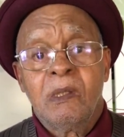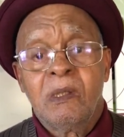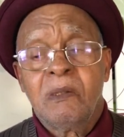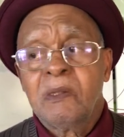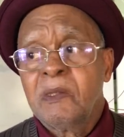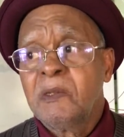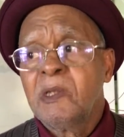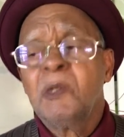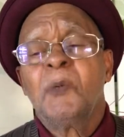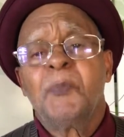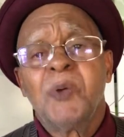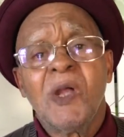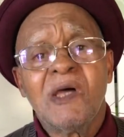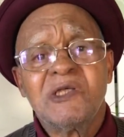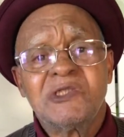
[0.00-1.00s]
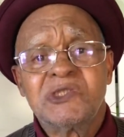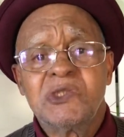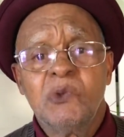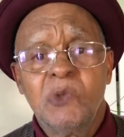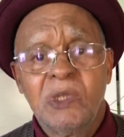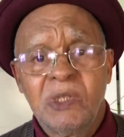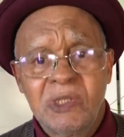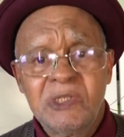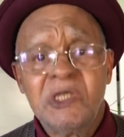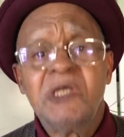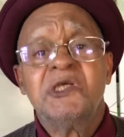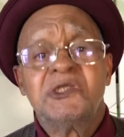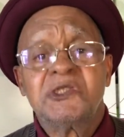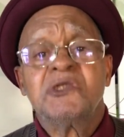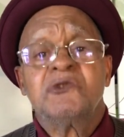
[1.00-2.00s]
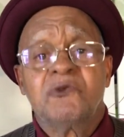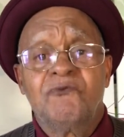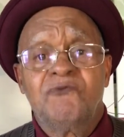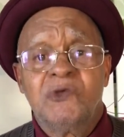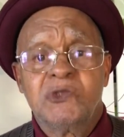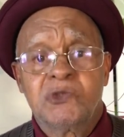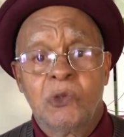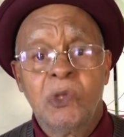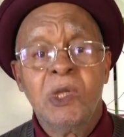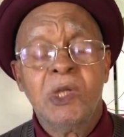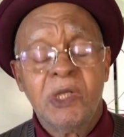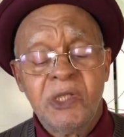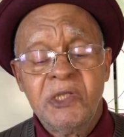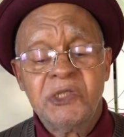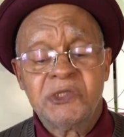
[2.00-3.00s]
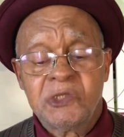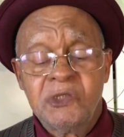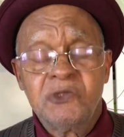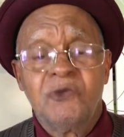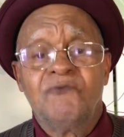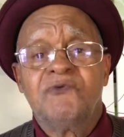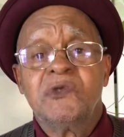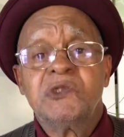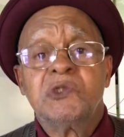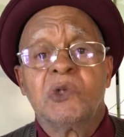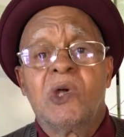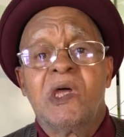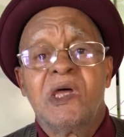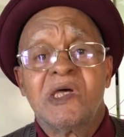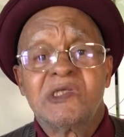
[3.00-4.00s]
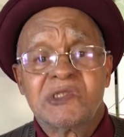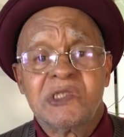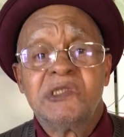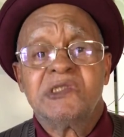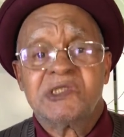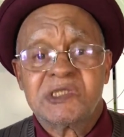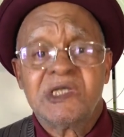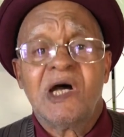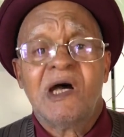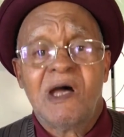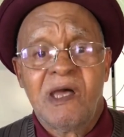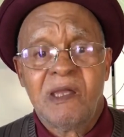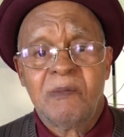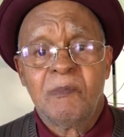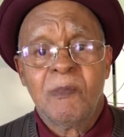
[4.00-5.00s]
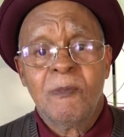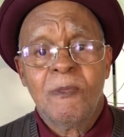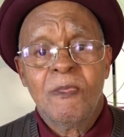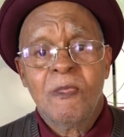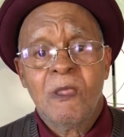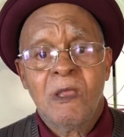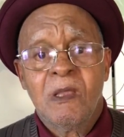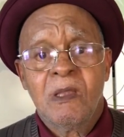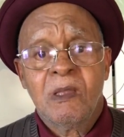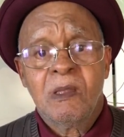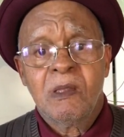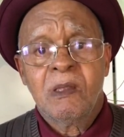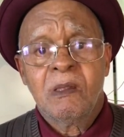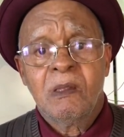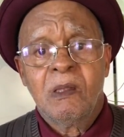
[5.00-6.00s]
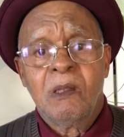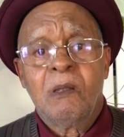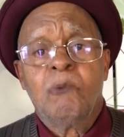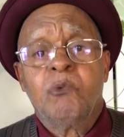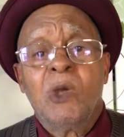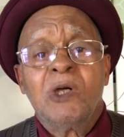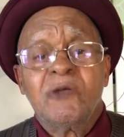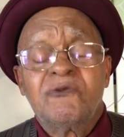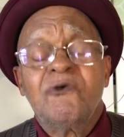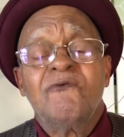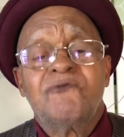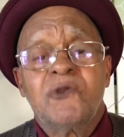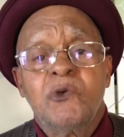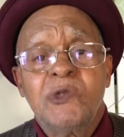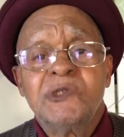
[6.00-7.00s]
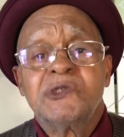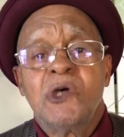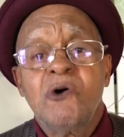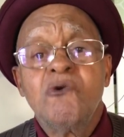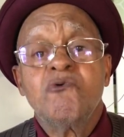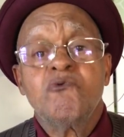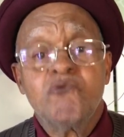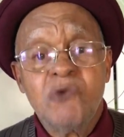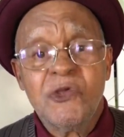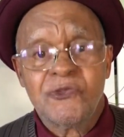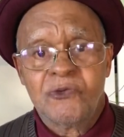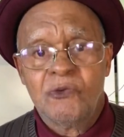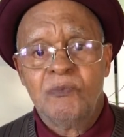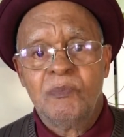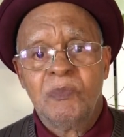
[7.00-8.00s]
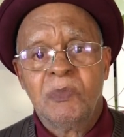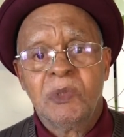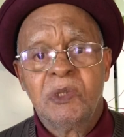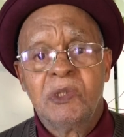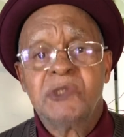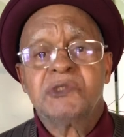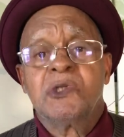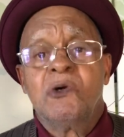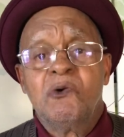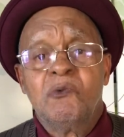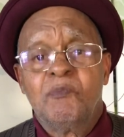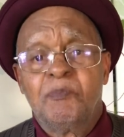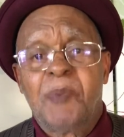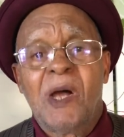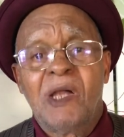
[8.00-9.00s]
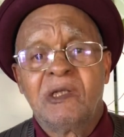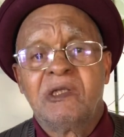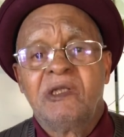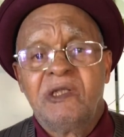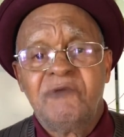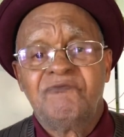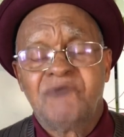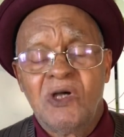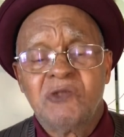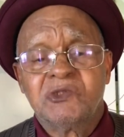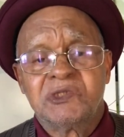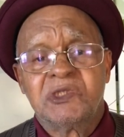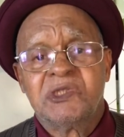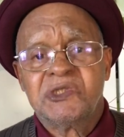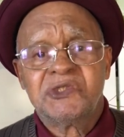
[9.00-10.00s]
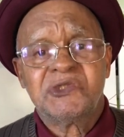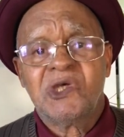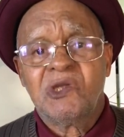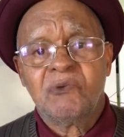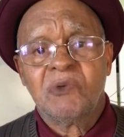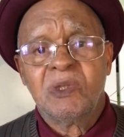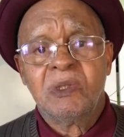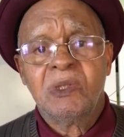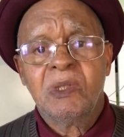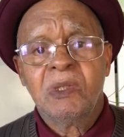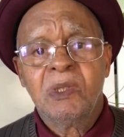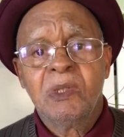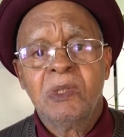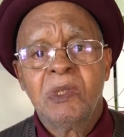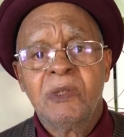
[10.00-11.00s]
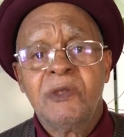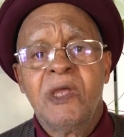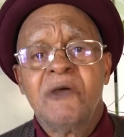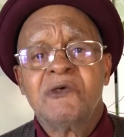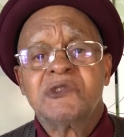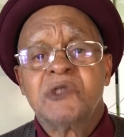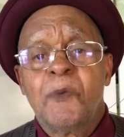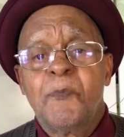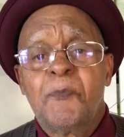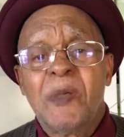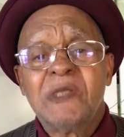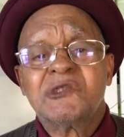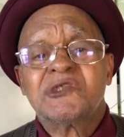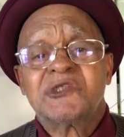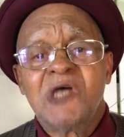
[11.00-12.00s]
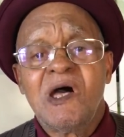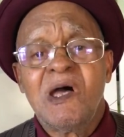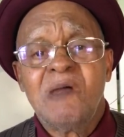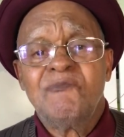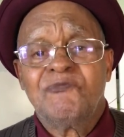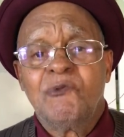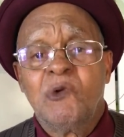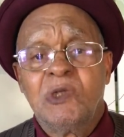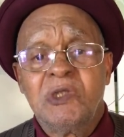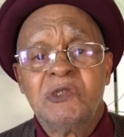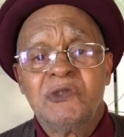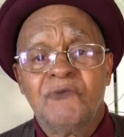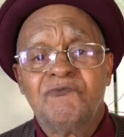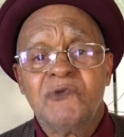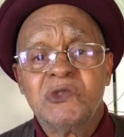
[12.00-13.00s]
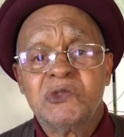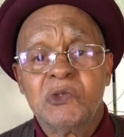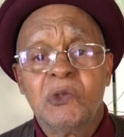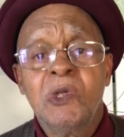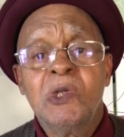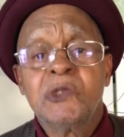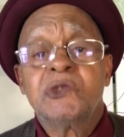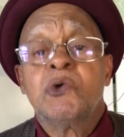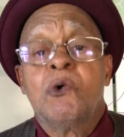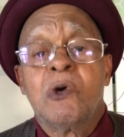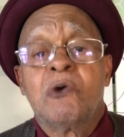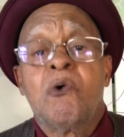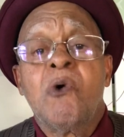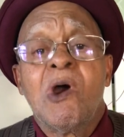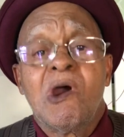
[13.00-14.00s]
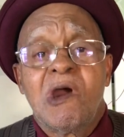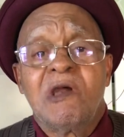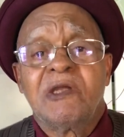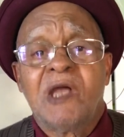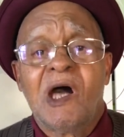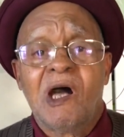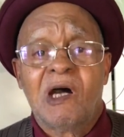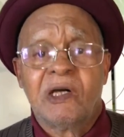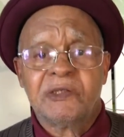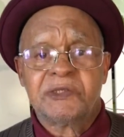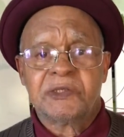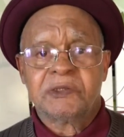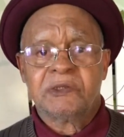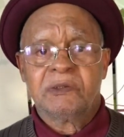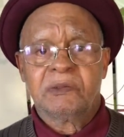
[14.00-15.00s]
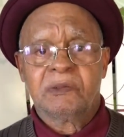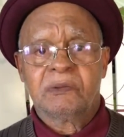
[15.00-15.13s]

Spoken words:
It applies to each individual. Each individual has his time relative to his own rhythm, his own bodily function, etc. There is a best time for an individual to acquire knowledge,